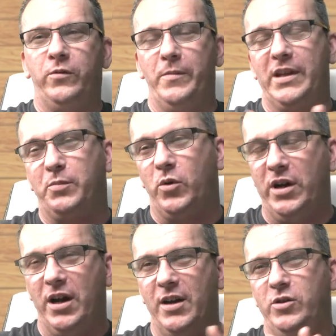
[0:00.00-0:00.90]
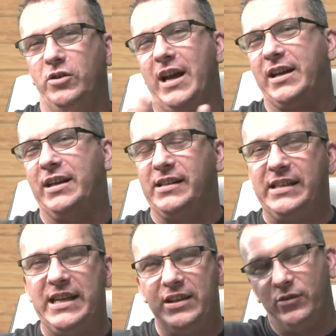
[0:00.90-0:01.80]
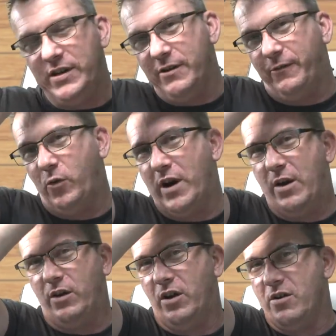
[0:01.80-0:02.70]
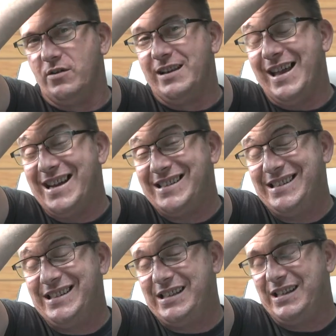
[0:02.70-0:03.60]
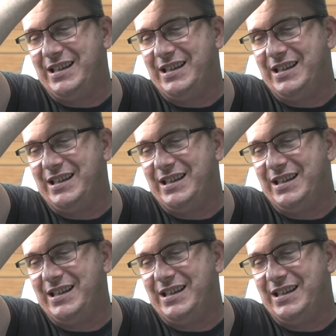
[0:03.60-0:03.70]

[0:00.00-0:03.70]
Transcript: this point on, you're not going to see 3 or 4 hour long classes.